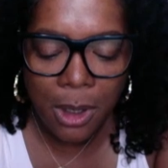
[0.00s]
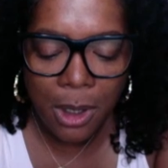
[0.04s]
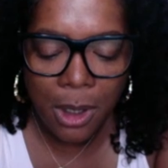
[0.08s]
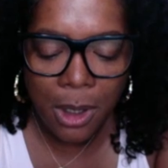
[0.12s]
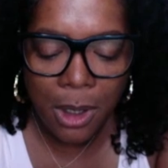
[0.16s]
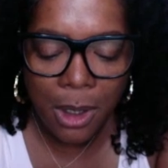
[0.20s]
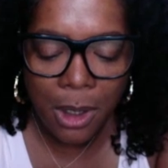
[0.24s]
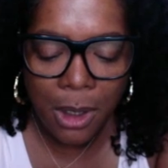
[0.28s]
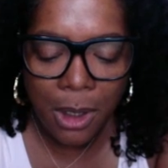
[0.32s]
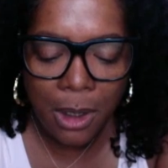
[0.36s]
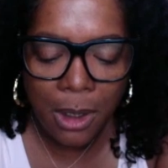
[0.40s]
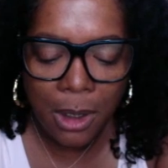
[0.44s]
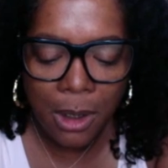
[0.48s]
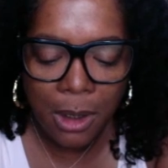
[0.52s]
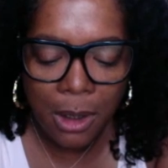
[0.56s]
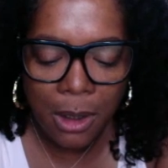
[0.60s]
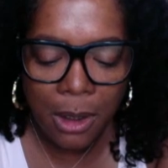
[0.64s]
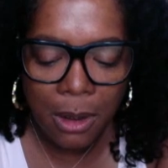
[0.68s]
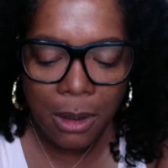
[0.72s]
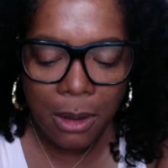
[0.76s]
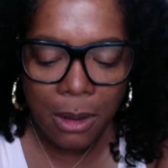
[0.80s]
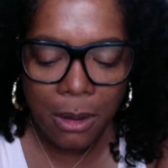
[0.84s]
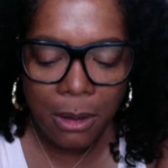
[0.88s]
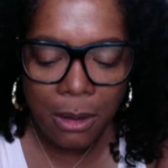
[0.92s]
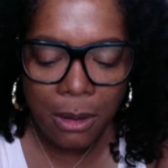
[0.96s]

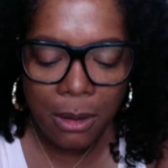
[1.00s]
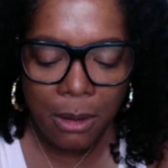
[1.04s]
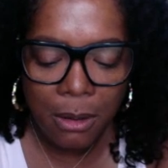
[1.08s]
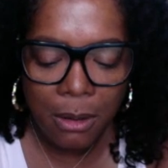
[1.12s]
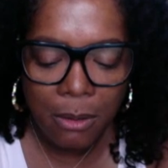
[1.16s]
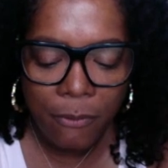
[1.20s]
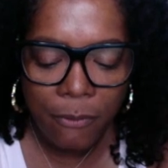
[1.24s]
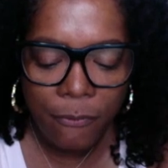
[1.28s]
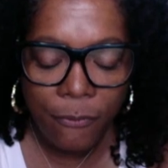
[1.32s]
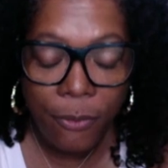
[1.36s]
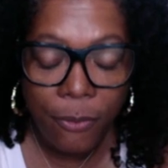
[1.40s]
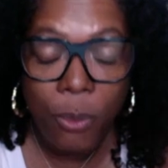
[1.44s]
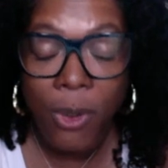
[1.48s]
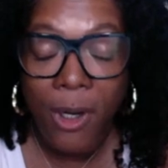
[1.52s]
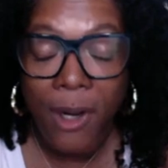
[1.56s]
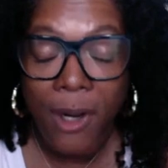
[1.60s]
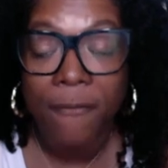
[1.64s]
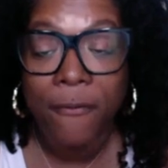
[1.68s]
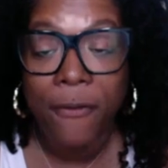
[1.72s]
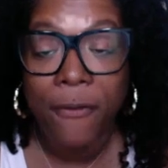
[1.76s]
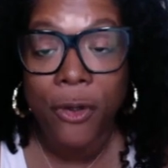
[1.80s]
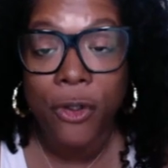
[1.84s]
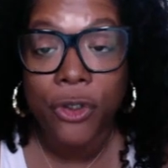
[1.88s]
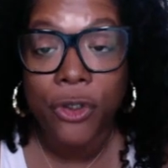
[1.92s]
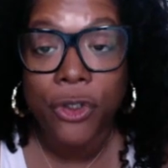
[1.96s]
when I
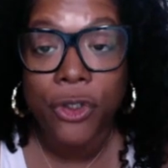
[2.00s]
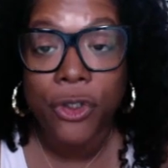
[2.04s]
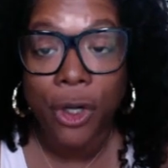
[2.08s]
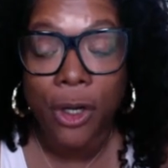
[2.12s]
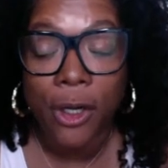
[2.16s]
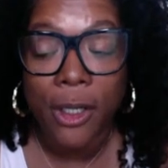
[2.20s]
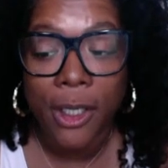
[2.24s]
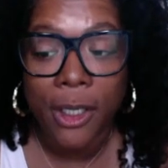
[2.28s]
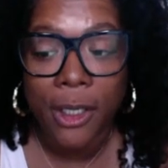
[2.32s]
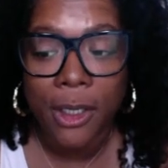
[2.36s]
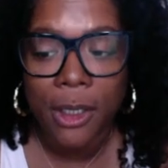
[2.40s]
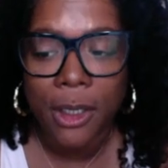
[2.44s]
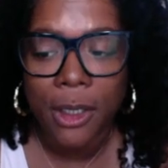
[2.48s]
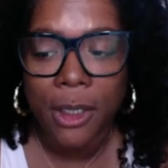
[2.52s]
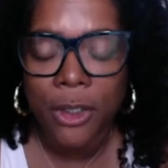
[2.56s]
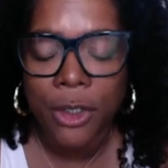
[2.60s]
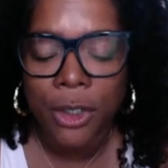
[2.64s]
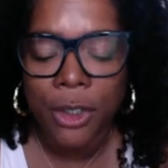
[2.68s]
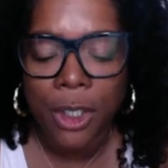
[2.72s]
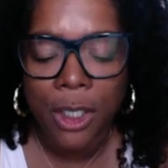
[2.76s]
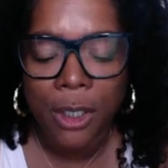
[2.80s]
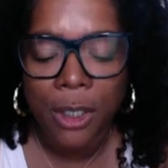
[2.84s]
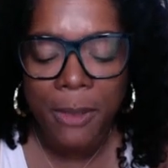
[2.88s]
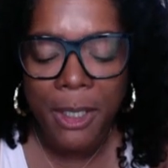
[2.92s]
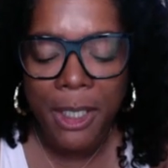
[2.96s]
first started. Do you
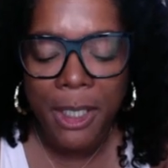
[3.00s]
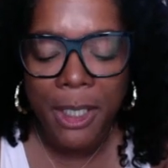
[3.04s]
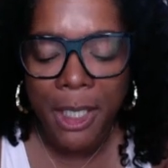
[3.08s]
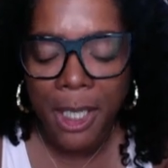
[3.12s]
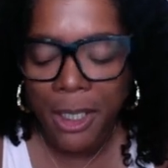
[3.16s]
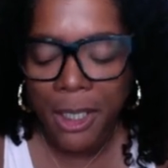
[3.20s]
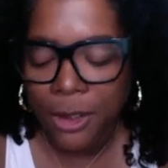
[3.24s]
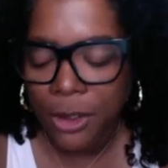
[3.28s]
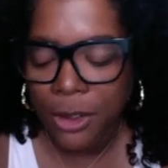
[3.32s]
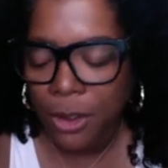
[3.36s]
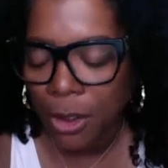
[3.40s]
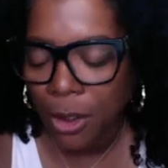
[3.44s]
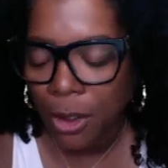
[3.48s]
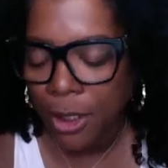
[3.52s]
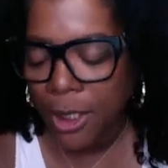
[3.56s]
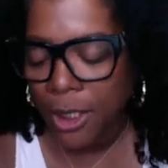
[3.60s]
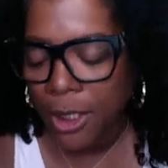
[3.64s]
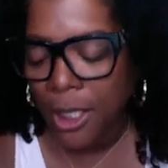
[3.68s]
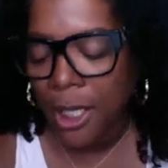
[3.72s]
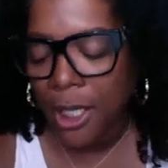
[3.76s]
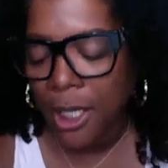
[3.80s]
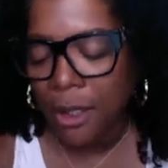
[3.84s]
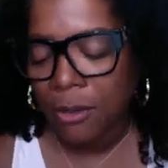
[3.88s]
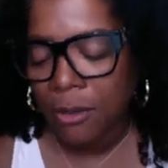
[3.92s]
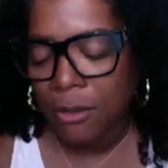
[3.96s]
know what I mean? I started
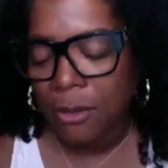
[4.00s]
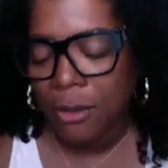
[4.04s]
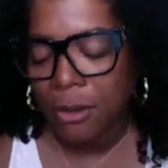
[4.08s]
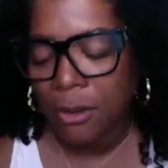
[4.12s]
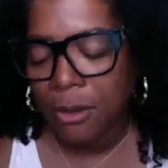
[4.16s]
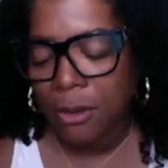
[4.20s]
out